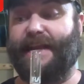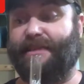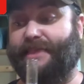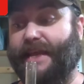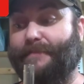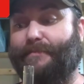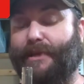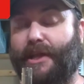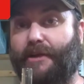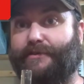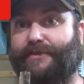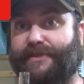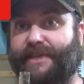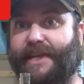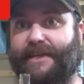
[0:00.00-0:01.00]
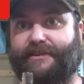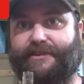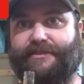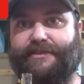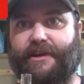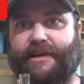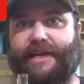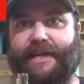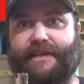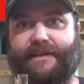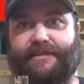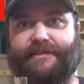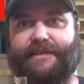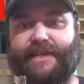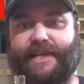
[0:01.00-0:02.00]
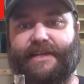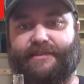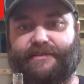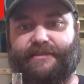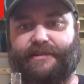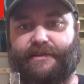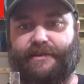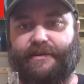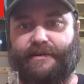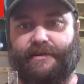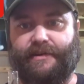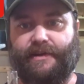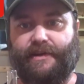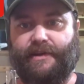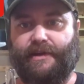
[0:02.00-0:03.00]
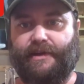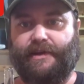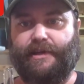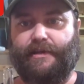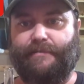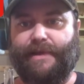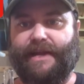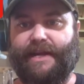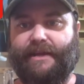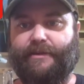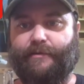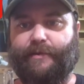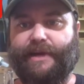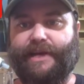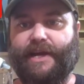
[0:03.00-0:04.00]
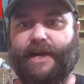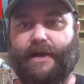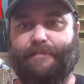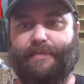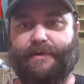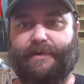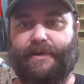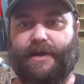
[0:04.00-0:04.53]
anything below six. You start getting to six, you may need to re-up